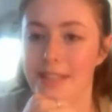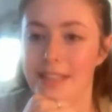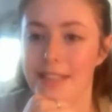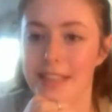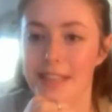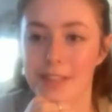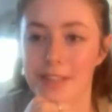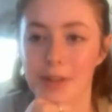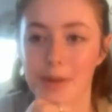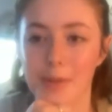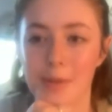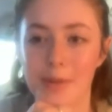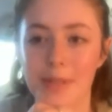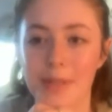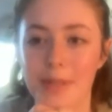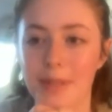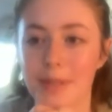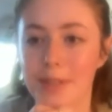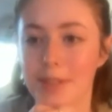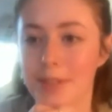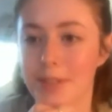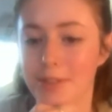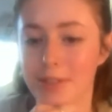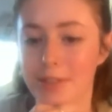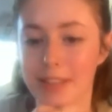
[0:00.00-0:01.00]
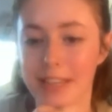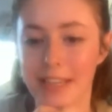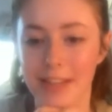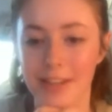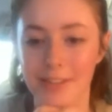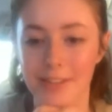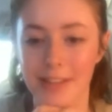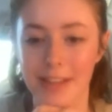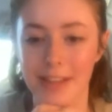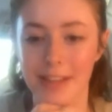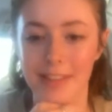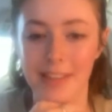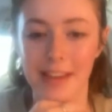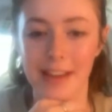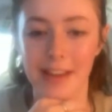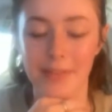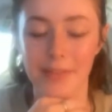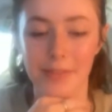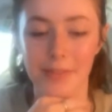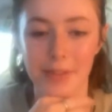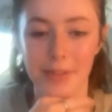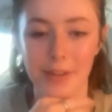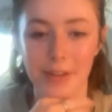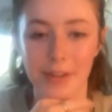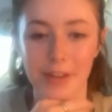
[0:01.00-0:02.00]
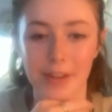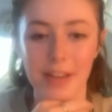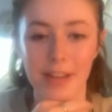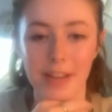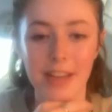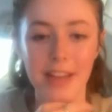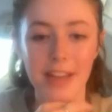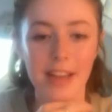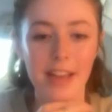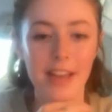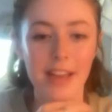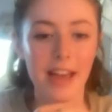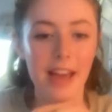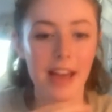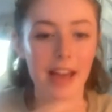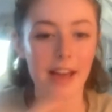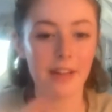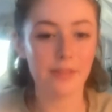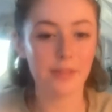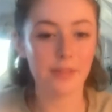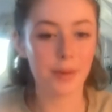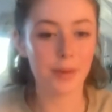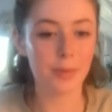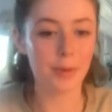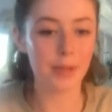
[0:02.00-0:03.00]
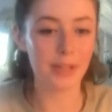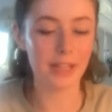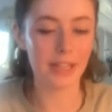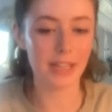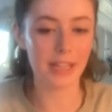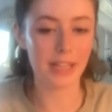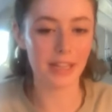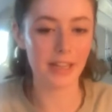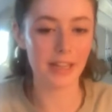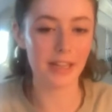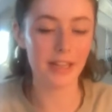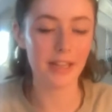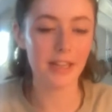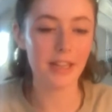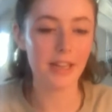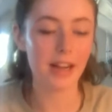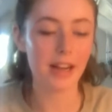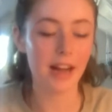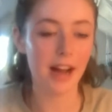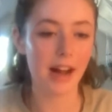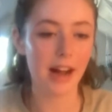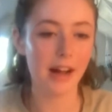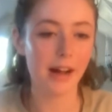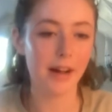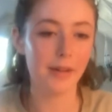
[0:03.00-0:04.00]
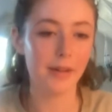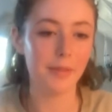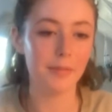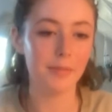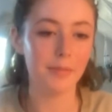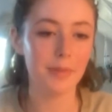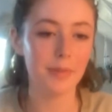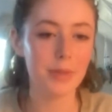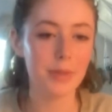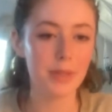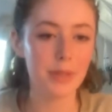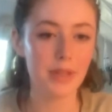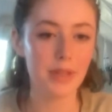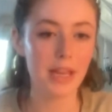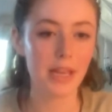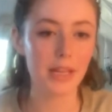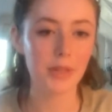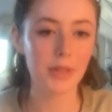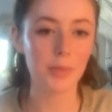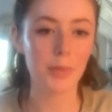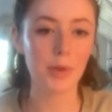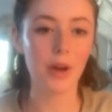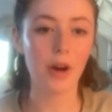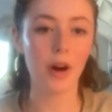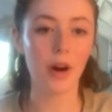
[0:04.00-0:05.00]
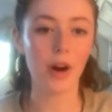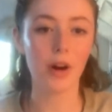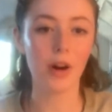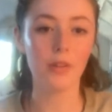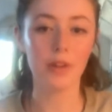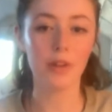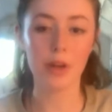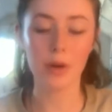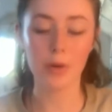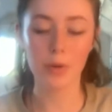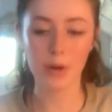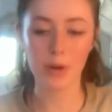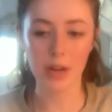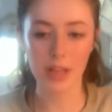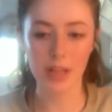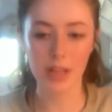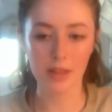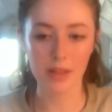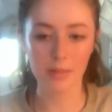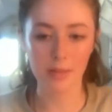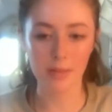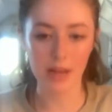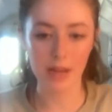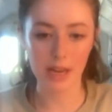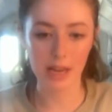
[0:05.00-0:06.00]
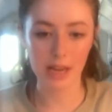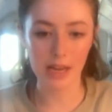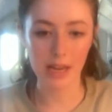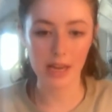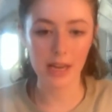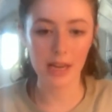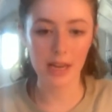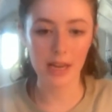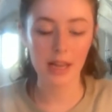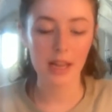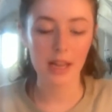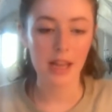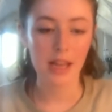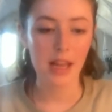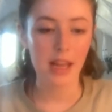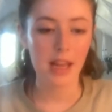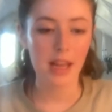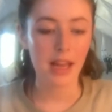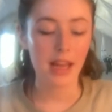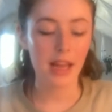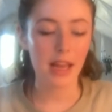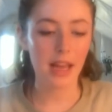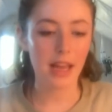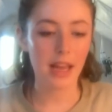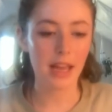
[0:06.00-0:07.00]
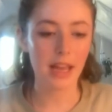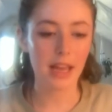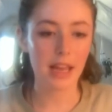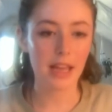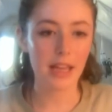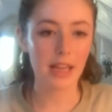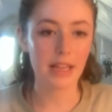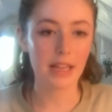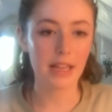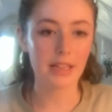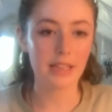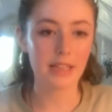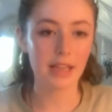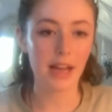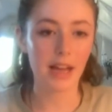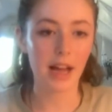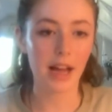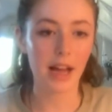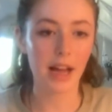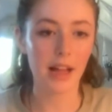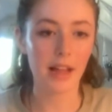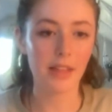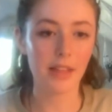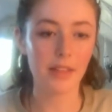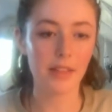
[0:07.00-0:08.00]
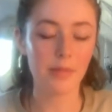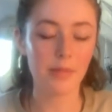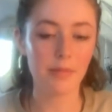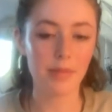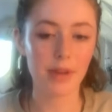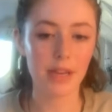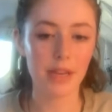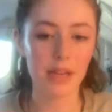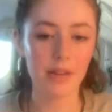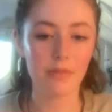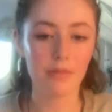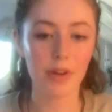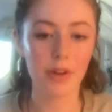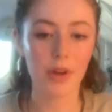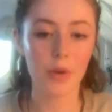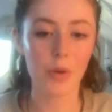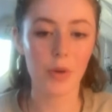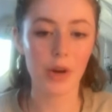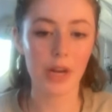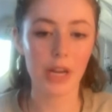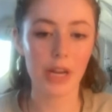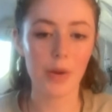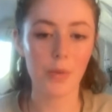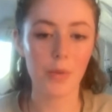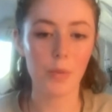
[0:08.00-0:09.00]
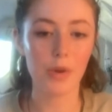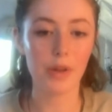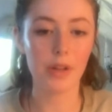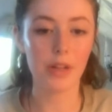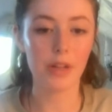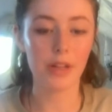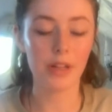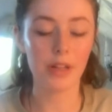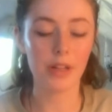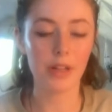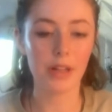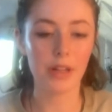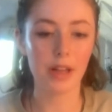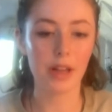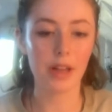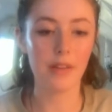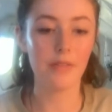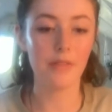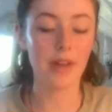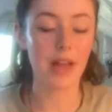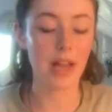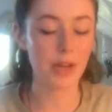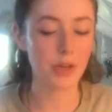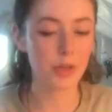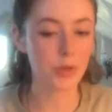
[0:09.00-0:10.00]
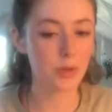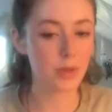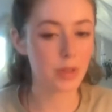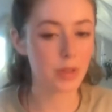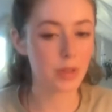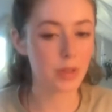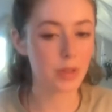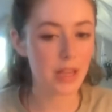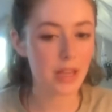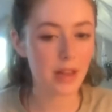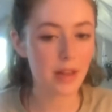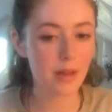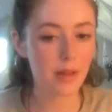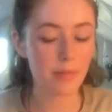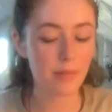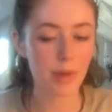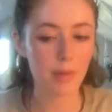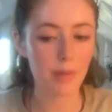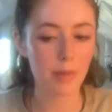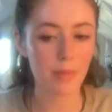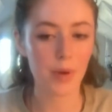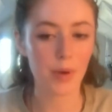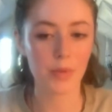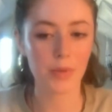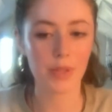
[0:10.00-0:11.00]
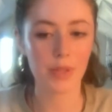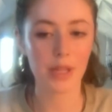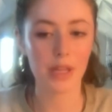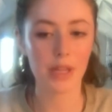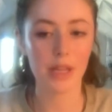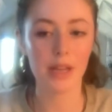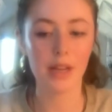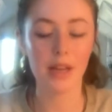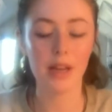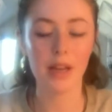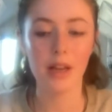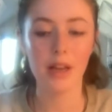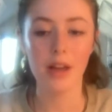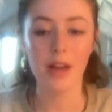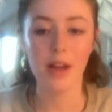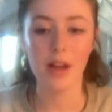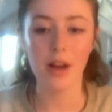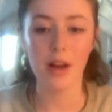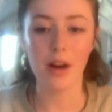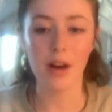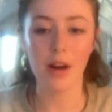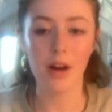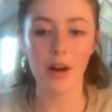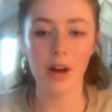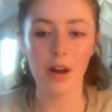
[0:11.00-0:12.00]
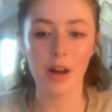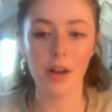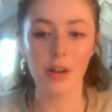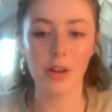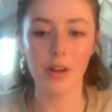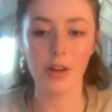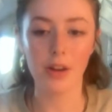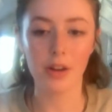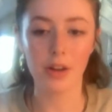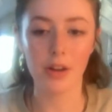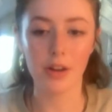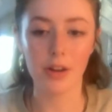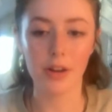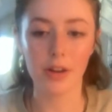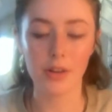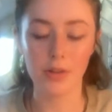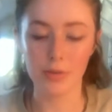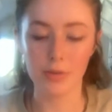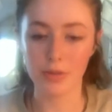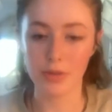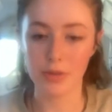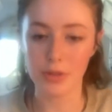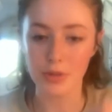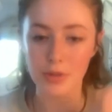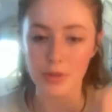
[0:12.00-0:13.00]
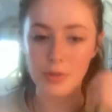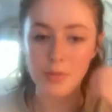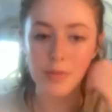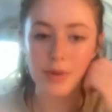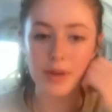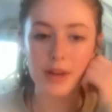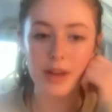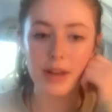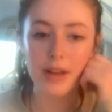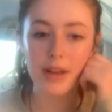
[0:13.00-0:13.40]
It's always good to reiterate that for everyone here. So yes, we are recording the meeting, and the meeting recording will eventually be posted on our YouTube.